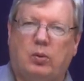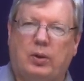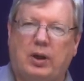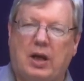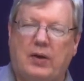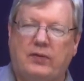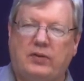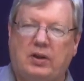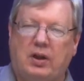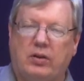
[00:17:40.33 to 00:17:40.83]
We
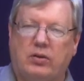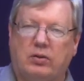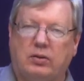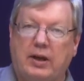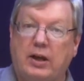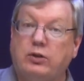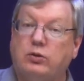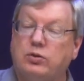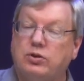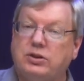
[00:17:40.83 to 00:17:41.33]
have another
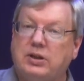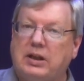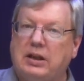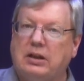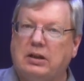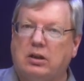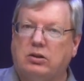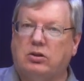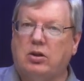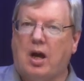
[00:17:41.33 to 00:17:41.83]

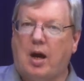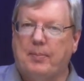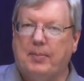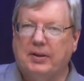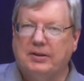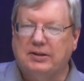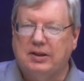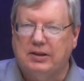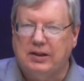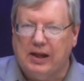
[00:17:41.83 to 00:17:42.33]
interesting
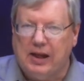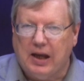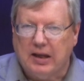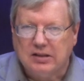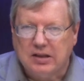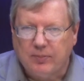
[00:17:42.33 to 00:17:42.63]
topic today,